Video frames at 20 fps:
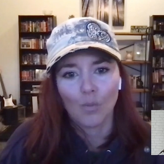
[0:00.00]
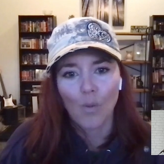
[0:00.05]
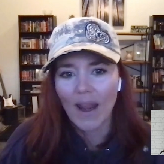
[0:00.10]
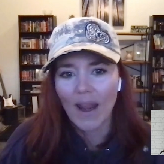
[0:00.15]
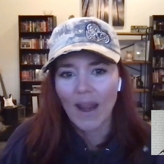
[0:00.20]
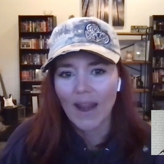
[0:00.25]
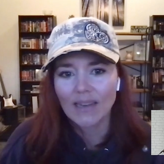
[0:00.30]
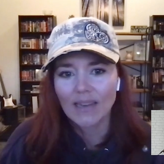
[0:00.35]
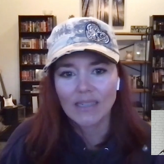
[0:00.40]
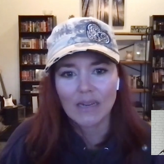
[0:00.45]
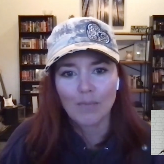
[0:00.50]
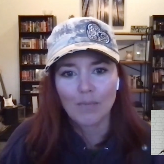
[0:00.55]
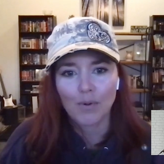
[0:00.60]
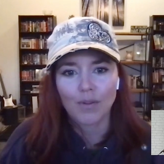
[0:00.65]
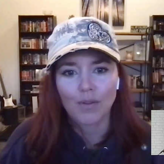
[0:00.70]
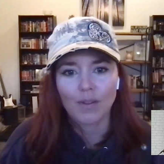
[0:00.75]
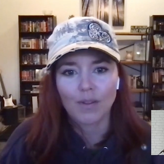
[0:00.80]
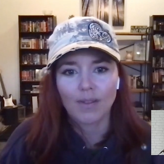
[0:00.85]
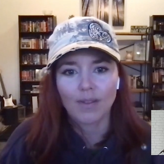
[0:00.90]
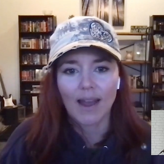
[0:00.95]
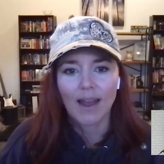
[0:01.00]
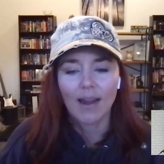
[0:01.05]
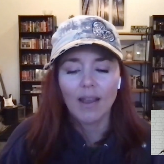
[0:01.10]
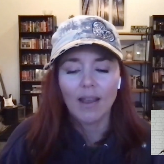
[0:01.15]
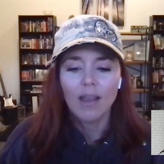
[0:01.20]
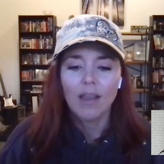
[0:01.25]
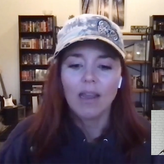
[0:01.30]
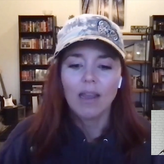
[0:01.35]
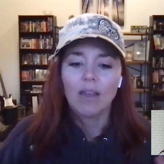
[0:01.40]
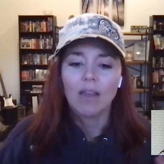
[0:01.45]
It's way deeper than that.
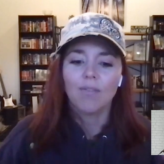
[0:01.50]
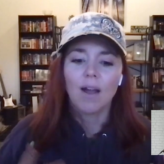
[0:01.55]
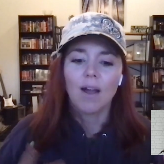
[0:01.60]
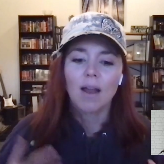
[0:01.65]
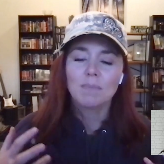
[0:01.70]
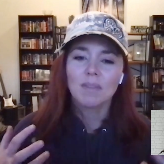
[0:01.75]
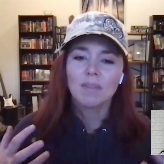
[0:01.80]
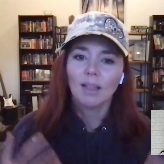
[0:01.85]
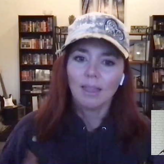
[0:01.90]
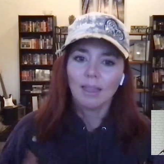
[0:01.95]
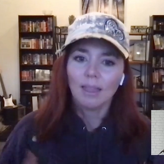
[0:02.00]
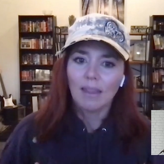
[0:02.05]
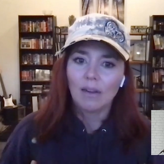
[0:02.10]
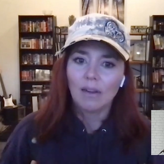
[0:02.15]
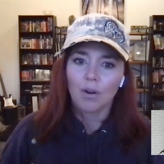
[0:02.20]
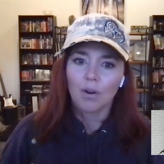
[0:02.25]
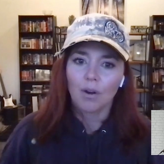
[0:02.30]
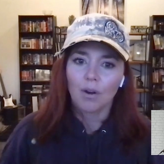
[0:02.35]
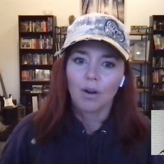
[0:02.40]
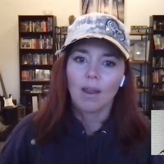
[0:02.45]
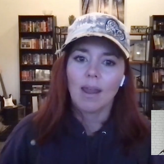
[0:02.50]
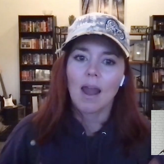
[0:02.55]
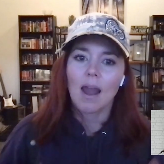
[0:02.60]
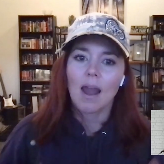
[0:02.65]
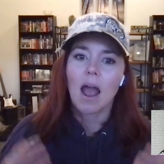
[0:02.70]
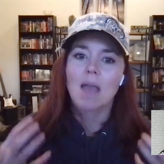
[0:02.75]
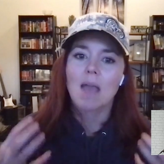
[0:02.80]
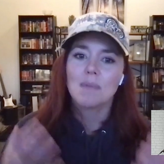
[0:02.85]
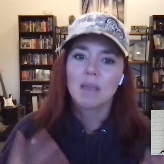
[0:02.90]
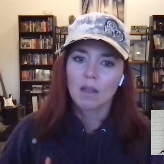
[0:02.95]
If I'm the leader
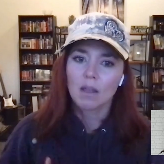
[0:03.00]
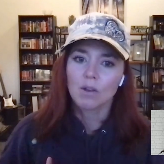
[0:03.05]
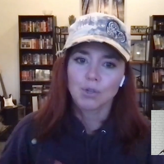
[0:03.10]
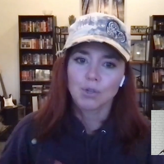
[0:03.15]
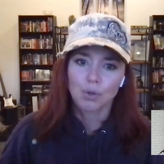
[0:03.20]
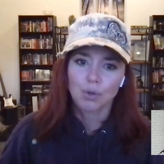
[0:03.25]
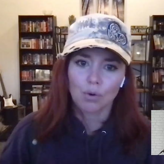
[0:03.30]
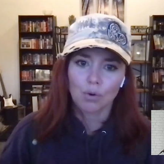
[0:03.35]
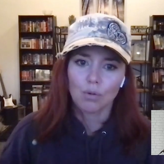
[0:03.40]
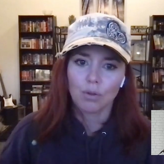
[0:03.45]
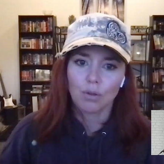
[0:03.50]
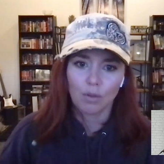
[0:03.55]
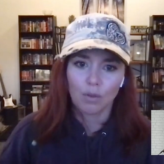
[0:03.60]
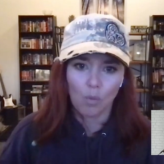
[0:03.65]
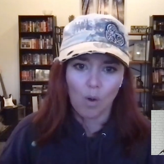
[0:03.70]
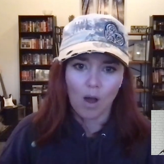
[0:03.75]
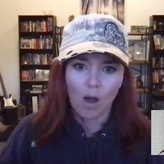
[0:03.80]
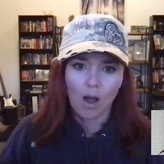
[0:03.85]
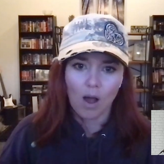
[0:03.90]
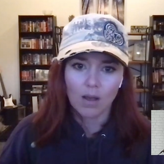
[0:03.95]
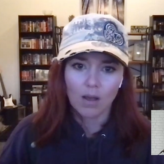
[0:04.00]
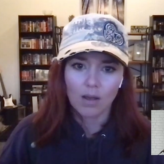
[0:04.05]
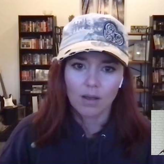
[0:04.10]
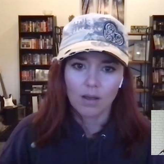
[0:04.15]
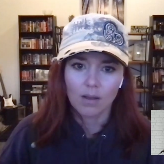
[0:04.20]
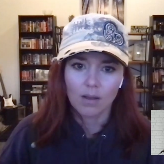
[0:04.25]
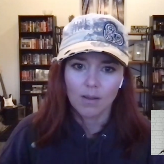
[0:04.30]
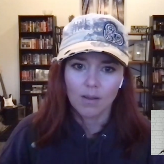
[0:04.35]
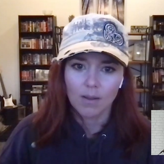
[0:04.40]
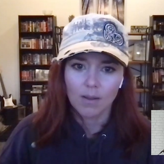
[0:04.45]
and I'm in control of the walk,
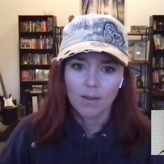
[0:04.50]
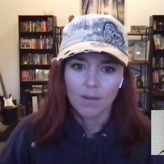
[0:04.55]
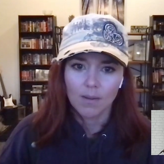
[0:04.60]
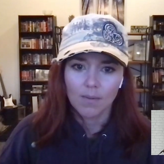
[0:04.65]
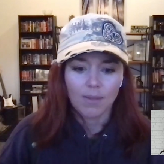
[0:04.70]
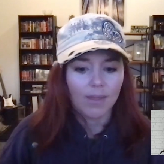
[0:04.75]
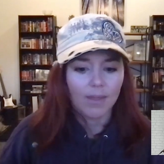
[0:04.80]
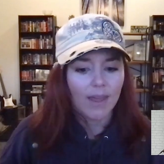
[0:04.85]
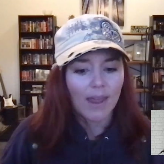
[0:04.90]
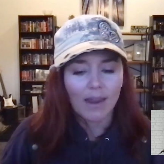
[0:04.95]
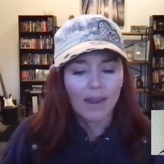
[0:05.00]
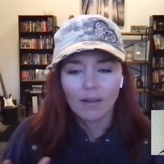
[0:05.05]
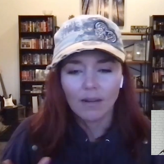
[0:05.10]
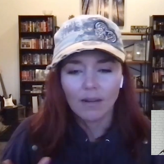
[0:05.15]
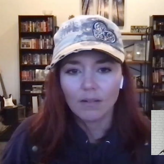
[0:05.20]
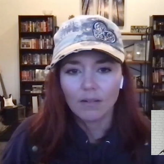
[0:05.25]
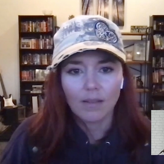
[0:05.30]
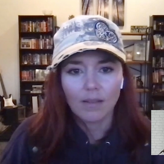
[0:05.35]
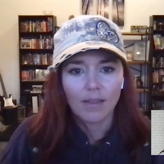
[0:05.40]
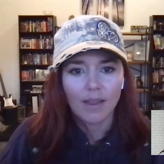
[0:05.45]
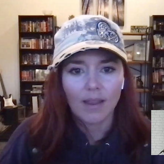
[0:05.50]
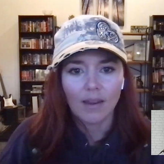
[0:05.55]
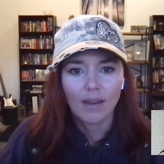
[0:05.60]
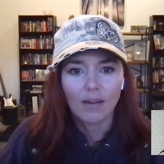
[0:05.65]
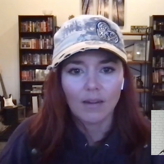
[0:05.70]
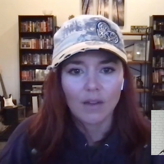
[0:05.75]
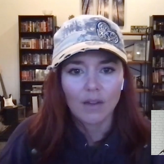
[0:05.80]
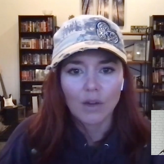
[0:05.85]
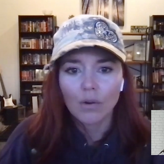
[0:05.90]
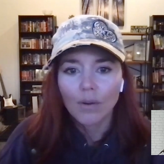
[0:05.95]
then,
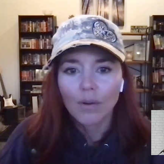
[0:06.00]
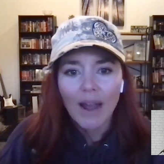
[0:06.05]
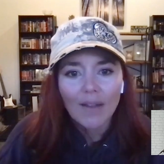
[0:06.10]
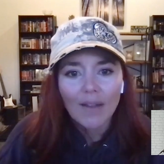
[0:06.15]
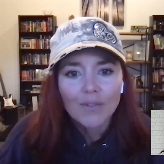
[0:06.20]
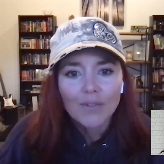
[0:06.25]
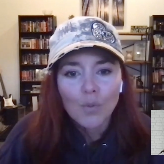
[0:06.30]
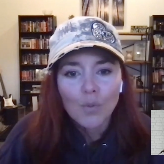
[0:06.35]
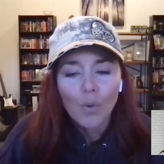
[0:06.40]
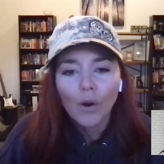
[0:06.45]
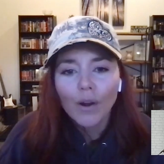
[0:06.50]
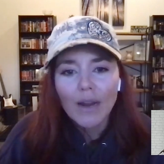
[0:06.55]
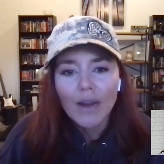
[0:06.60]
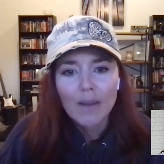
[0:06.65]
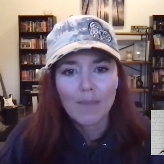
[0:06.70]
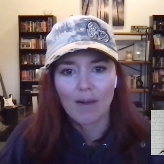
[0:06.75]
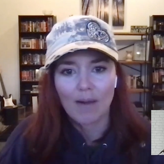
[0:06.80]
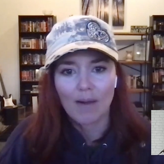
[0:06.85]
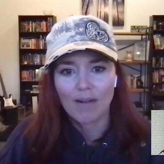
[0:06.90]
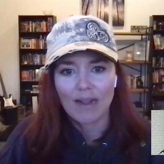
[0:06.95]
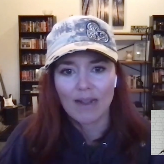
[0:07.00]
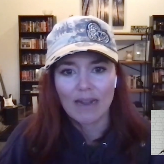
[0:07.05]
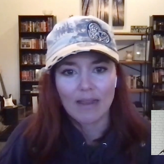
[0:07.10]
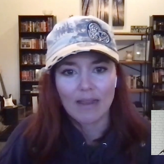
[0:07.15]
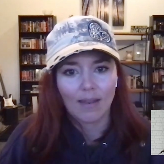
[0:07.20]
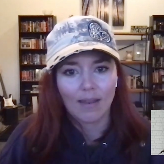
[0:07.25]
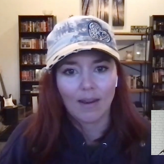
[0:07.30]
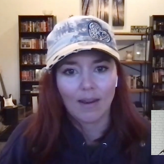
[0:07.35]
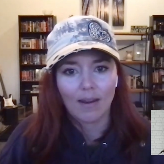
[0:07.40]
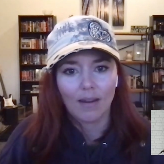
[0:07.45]
then you don't have to worry about
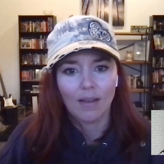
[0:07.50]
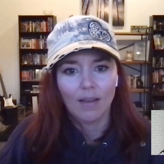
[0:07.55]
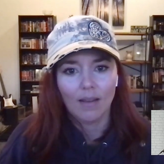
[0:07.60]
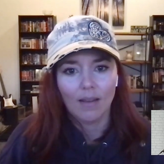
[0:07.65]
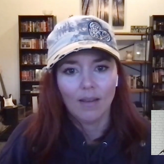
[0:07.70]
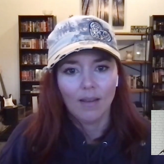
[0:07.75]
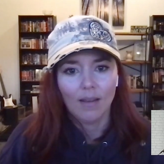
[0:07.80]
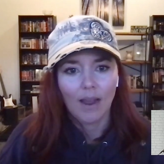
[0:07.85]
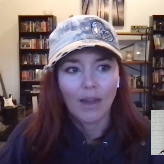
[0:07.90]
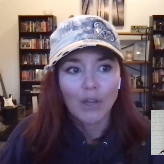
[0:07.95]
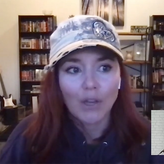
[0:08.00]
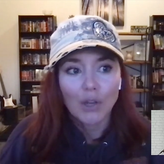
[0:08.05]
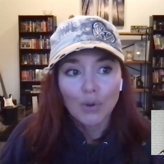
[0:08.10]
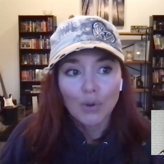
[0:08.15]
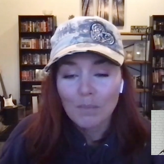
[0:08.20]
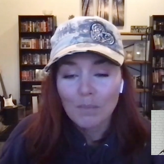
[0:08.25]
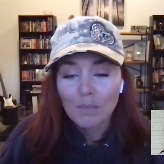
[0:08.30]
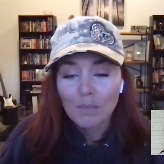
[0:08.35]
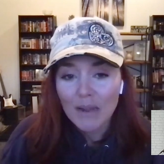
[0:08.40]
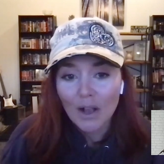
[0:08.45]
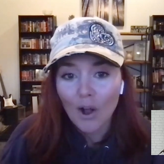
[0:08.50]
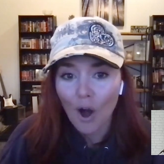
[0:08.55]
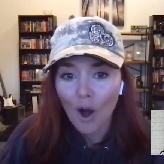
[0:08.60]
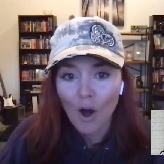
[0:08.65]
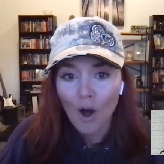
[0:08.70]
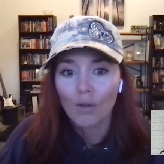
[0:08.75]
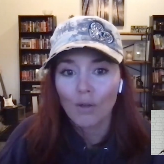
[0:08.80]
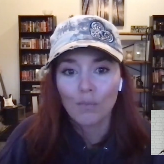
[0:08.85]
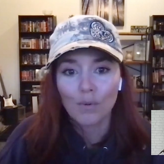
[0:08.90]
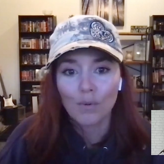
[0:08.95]
anything and you can be a
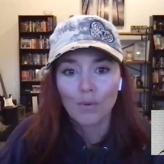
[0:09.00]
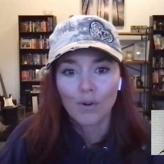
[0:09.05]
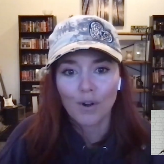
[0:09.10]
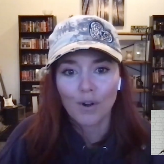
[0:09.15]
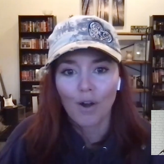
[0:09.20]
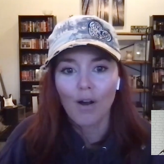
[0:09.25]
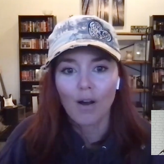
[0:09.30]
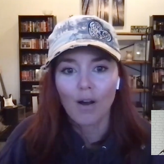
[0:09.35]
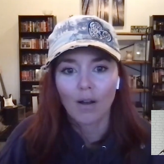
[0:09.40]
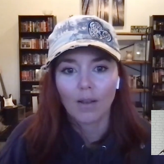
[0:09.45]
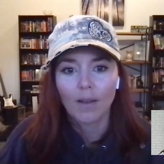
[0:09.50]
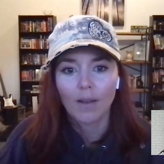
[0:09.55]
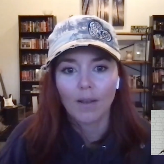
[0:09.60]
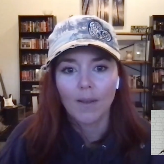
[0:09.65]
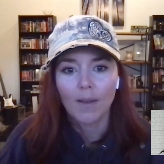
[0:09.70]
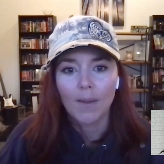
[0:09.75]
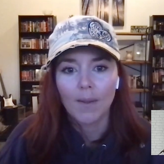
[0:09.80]
calmer dog.